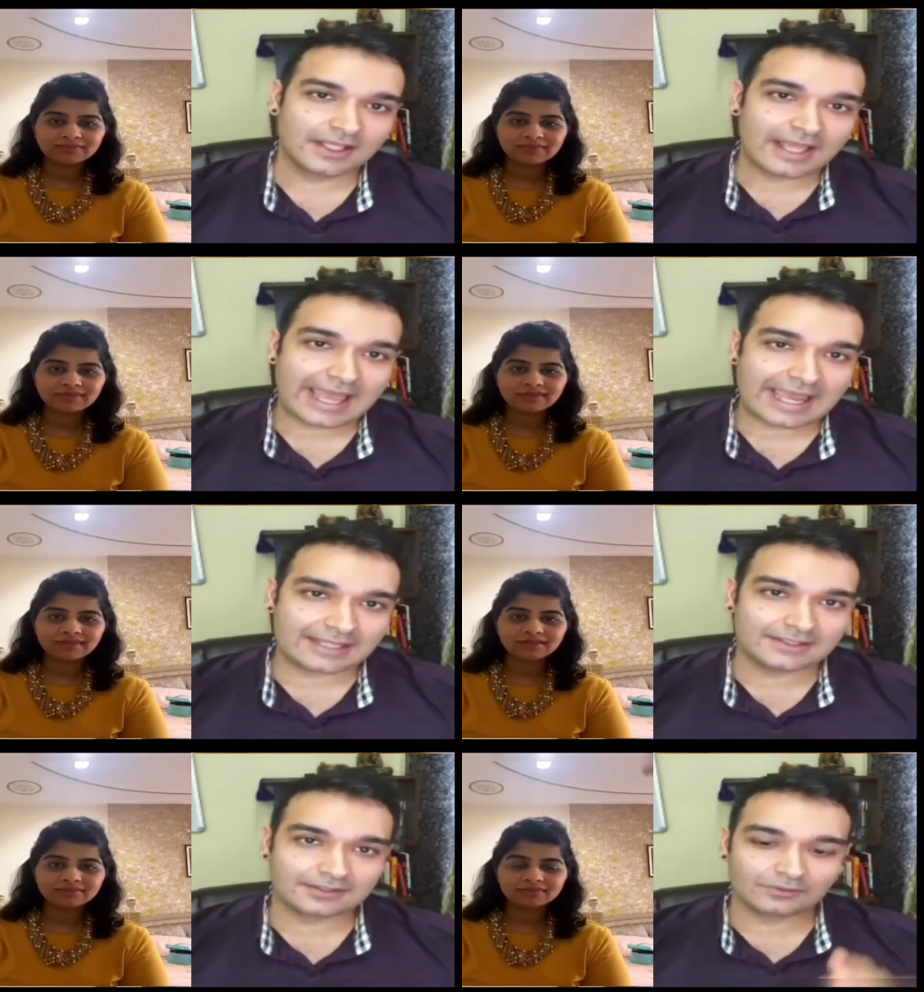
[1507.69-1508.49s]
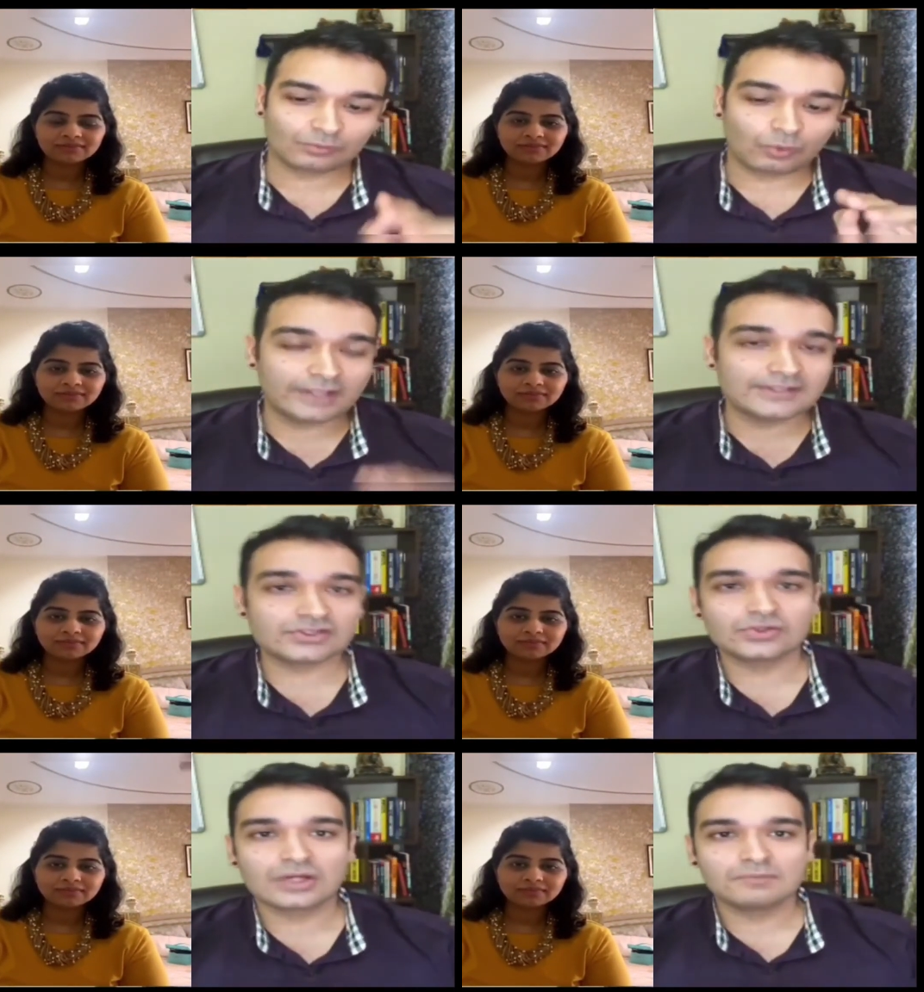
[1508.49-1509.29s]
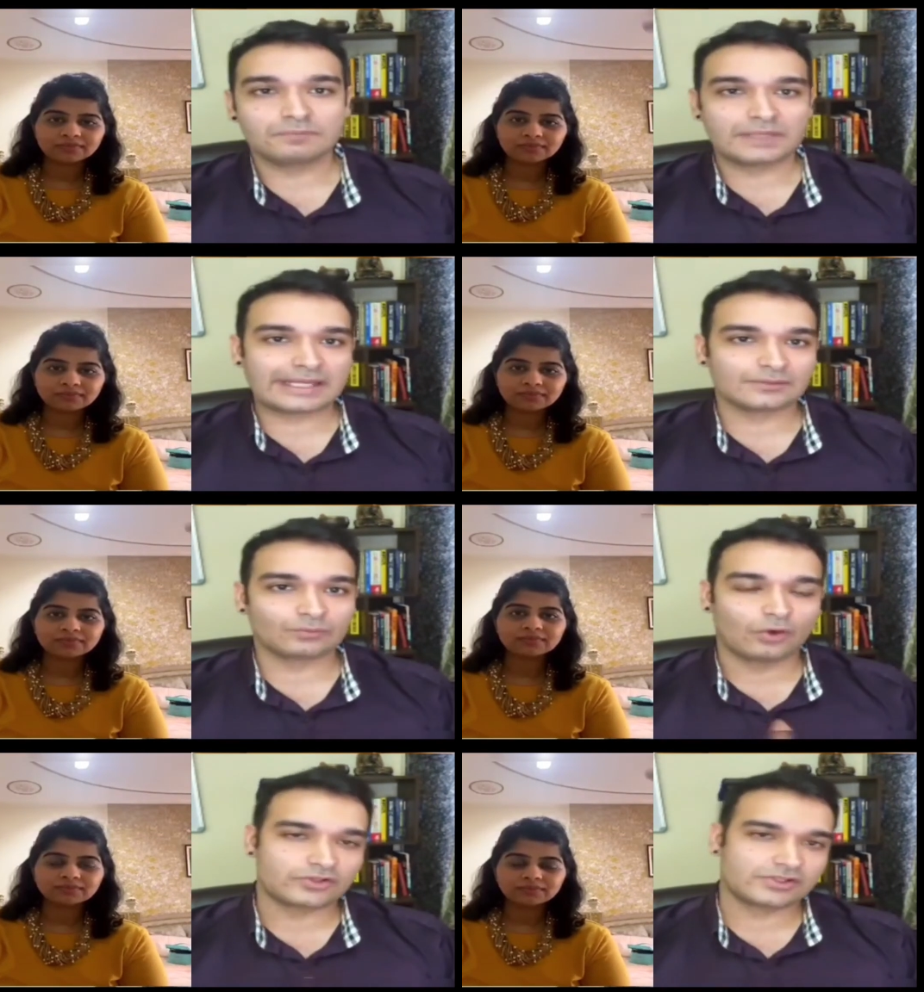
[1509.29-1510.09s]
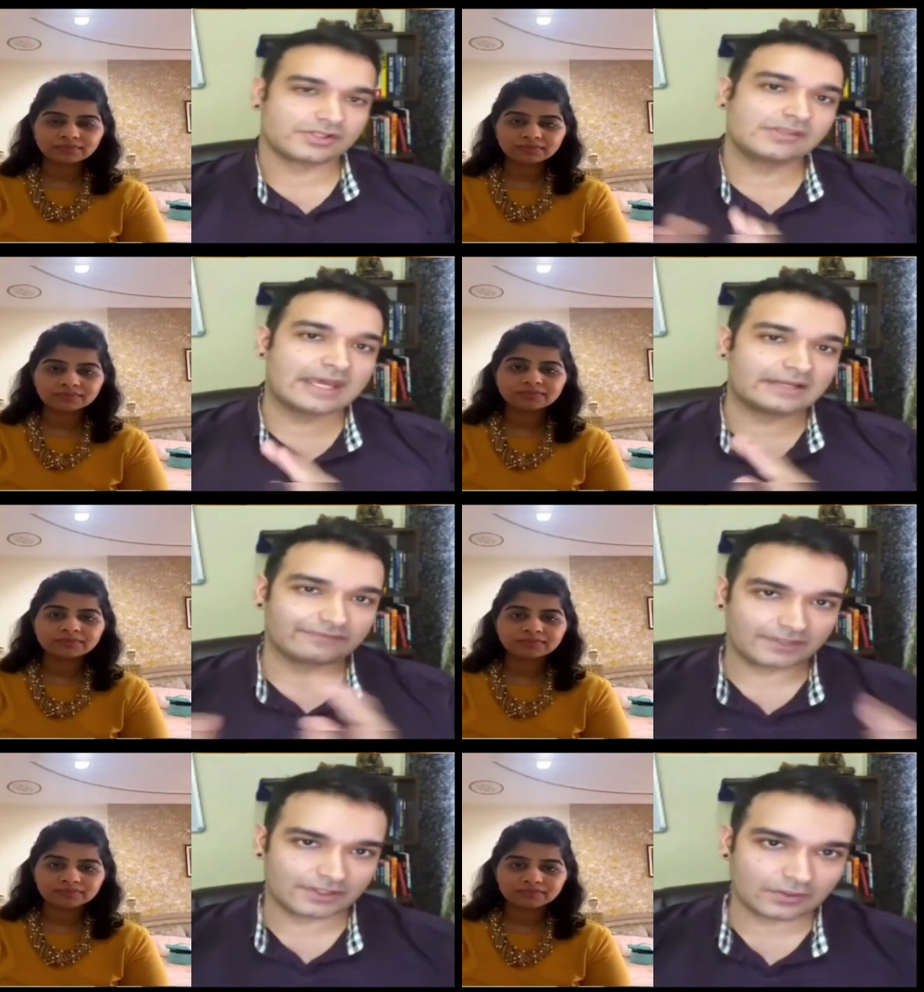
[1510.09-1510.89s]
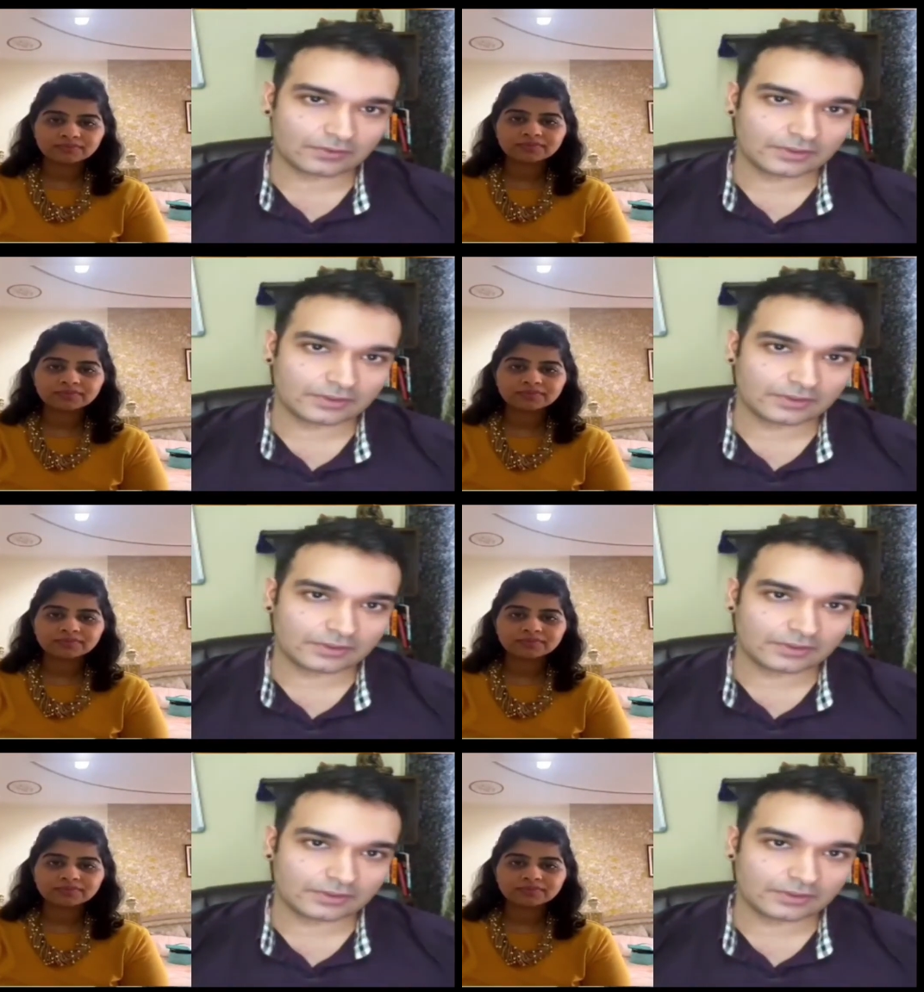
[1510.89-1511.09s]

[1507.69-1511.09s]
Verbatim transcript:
Speaker 1: And once you complete watching that video,